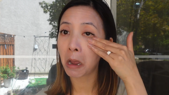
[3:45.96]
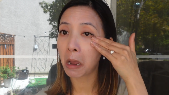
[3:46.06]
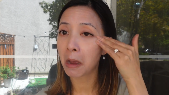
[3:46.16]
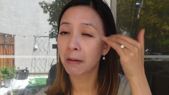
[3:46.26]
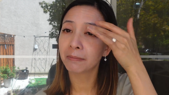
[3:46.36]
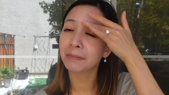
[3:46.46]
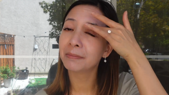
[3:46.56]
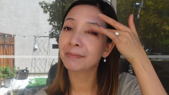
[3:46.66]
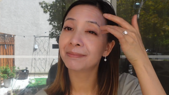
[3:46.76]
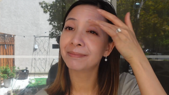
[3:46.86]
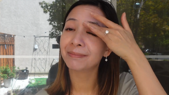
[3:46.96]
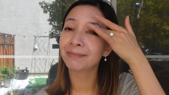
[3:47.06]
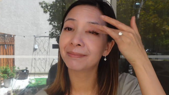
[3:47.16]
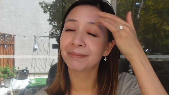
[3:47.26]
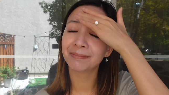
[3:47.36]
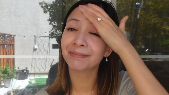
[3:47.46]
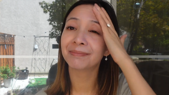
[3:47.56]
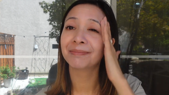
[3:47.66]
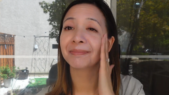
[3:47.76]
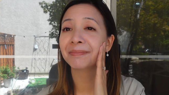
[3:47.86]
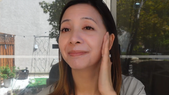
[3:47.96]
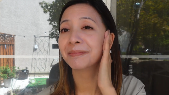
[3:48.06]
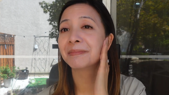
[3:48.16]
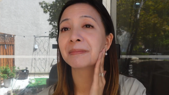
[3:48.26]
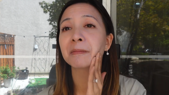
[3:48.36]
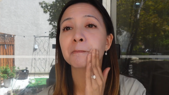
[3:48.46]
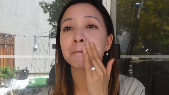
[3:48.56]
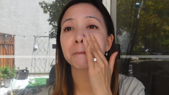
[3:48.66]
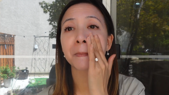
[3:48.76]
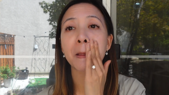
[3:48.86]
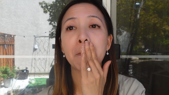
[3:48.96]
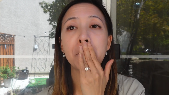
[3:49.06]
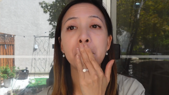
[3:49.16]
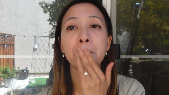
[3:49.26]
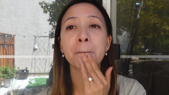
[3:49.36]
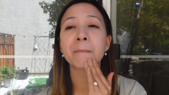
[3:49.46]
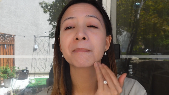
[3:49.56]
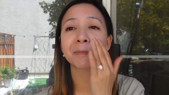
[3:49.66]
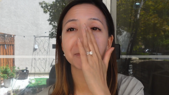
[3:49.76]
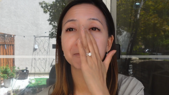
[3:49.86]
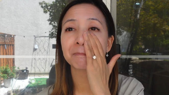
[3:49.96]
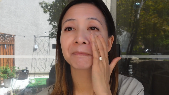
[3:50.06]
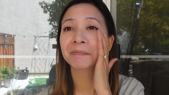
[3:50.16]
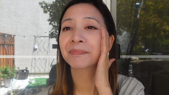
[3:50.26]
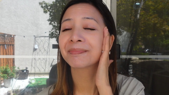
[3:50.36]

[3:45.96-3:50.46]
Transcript: No one is speaking in this clip.